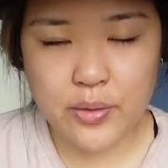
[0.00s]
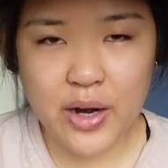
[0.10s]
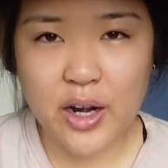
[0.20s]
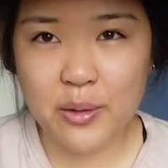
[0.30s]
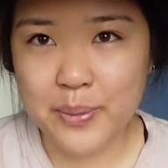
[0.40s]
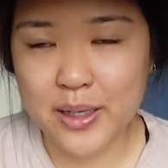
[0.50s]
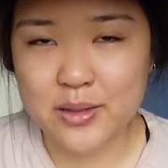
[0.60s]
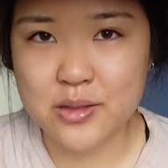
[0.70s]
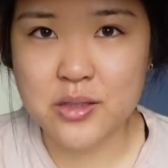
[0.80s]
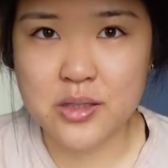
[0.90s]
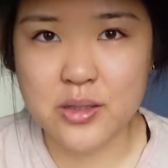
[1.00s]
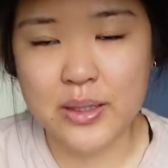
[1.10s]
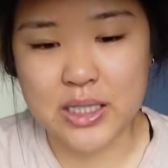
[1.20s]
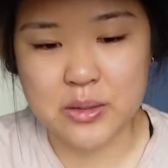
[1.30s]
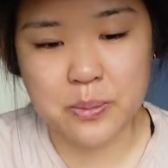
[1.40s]
Ran out of bagels, so
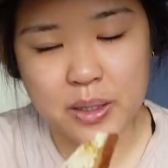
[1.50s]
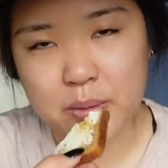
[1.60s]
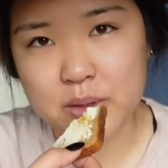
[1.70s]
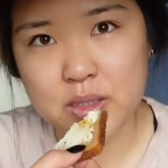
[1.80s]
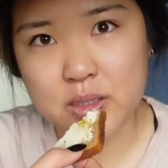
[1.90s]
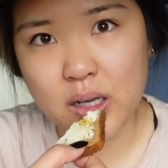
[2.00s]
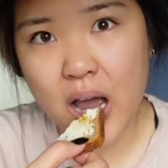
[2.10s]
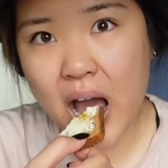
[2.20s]
I guess bread will do.